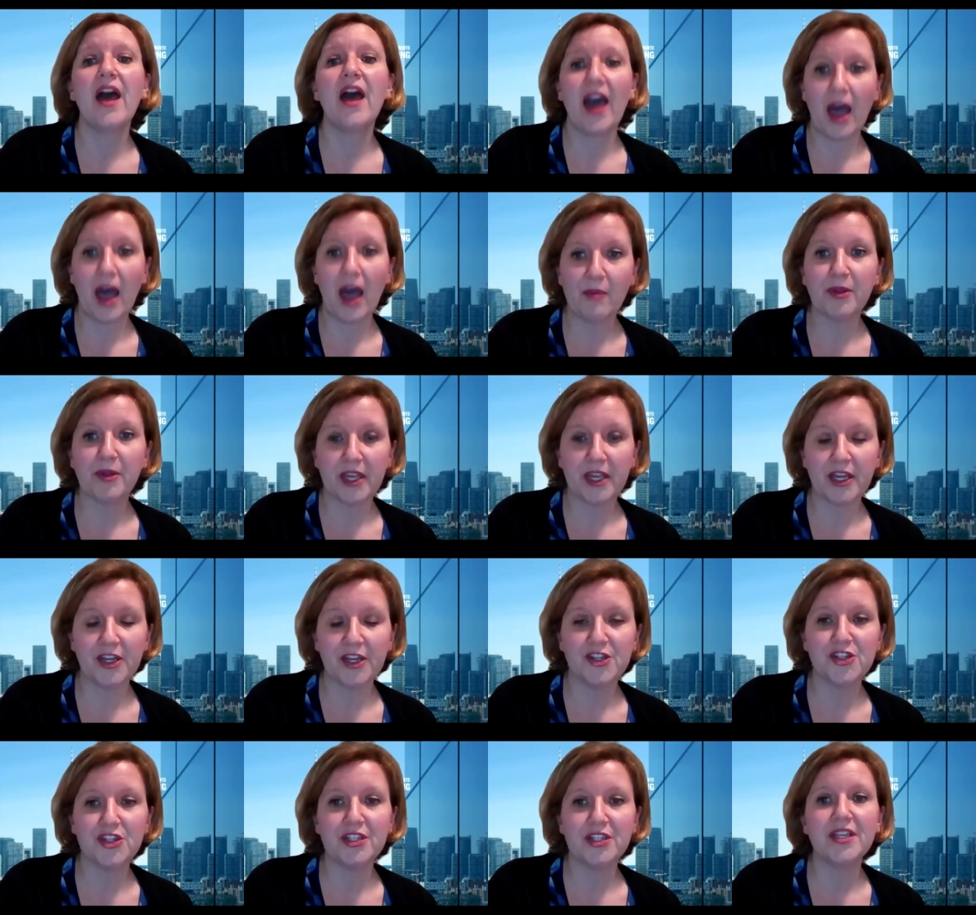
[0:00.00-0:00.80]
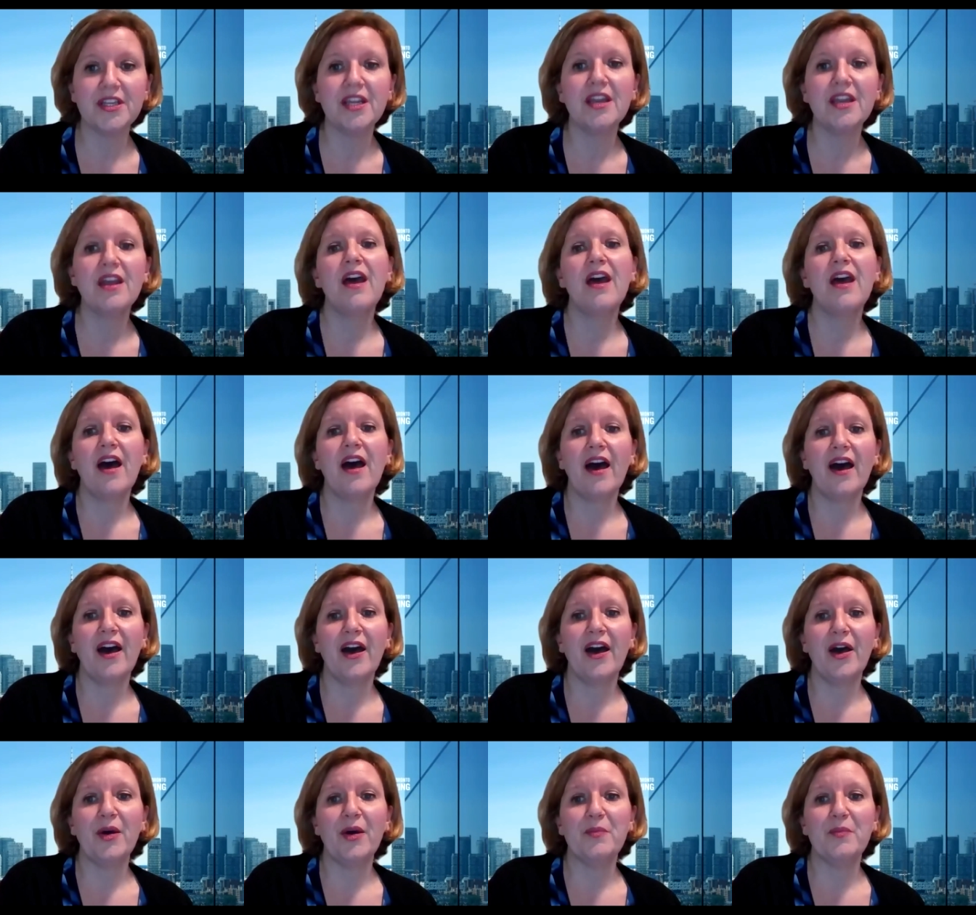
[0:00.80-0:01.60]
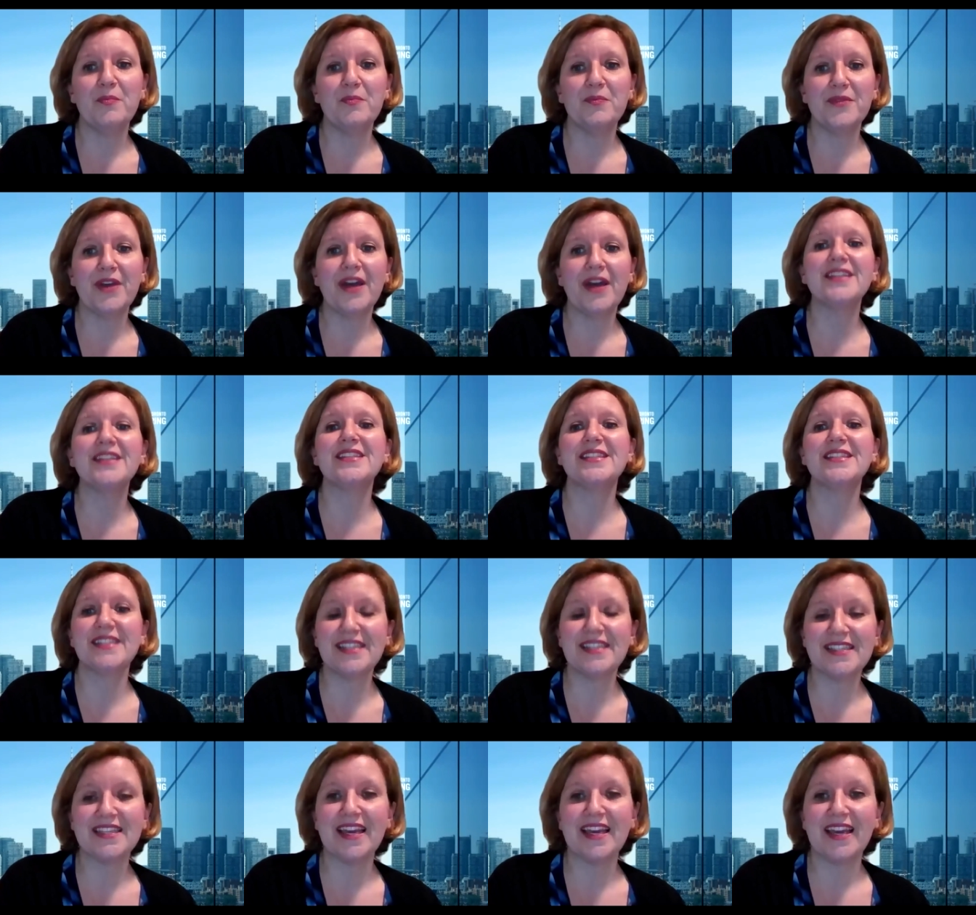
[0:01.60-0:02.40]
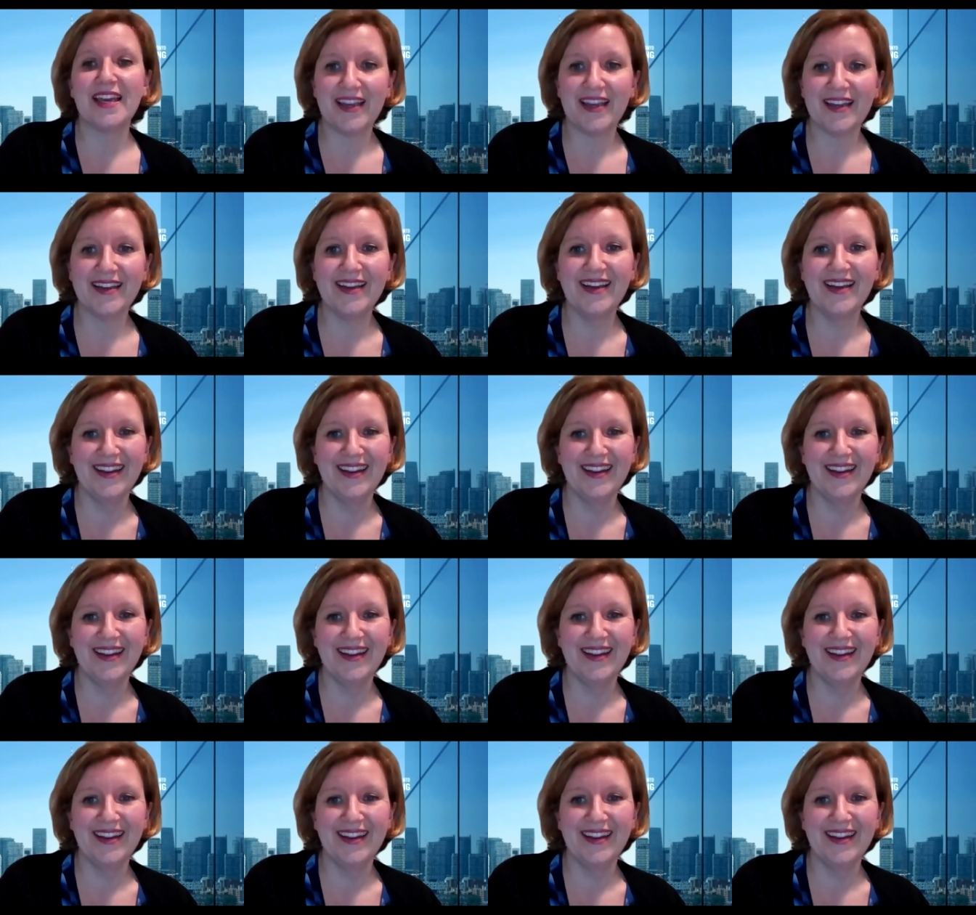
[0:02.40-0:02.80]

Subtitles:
application. That isn't to say,